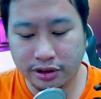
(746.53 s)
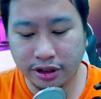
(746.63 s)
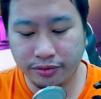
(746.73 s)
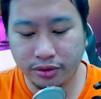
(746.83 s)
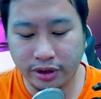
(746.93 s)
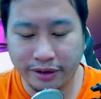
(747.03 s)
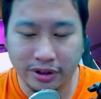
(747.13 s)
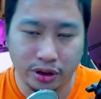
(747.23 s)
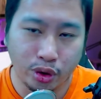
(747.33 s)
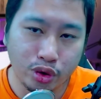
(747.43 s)
if you have a
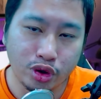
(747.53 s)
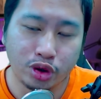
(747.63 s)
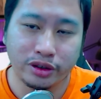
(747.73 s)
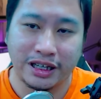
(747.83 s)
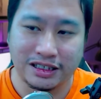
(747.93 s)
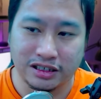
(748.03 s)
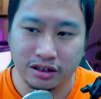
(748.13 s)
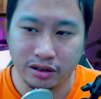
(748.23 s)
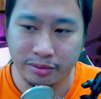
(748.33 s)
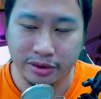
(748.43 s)
logo that's a
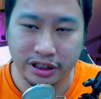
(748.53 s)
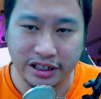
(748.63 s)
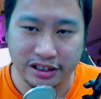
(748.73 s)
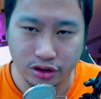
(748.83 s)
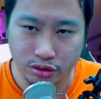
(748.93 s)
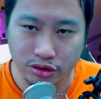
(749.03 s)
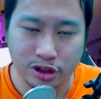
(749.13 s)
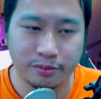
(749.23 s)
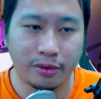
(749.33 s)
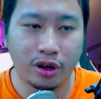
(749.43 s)
little that's too
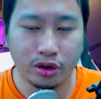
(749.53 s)
small,